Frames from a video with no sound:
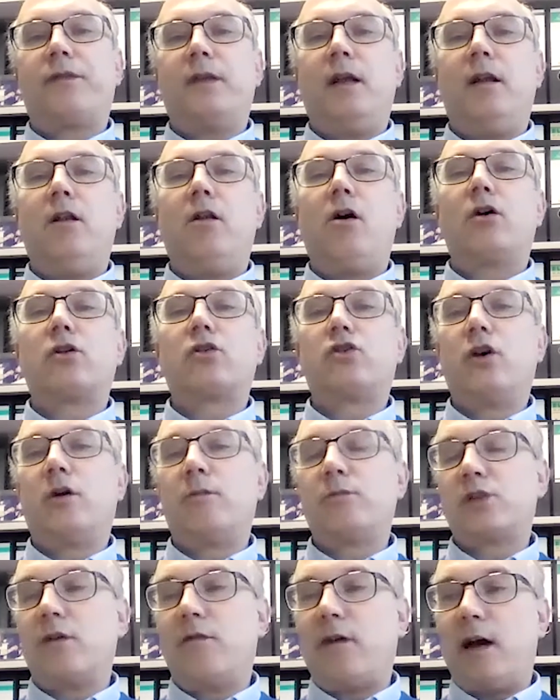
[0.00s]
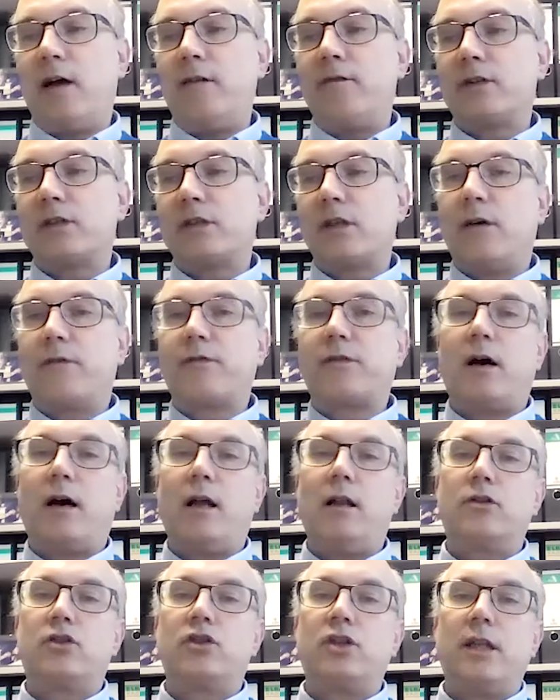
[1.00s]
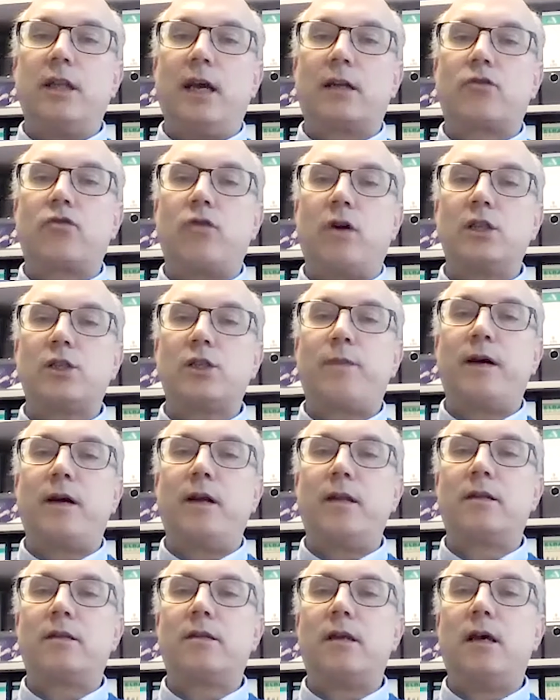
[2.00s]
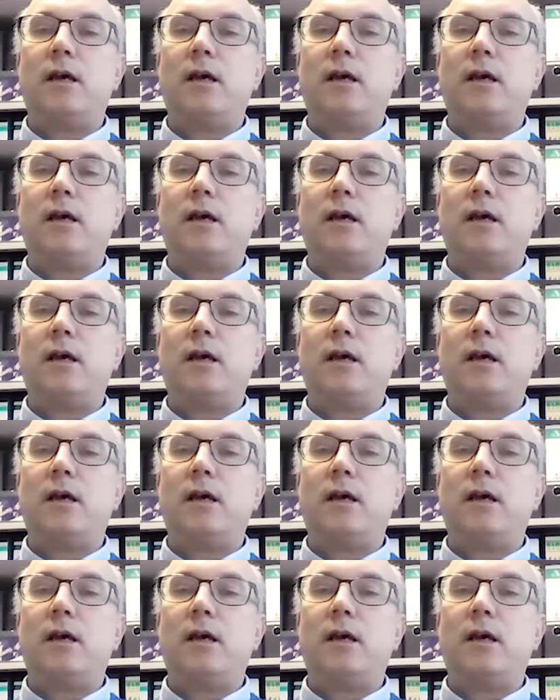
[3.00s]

the long-term survivors after allogeneic transplant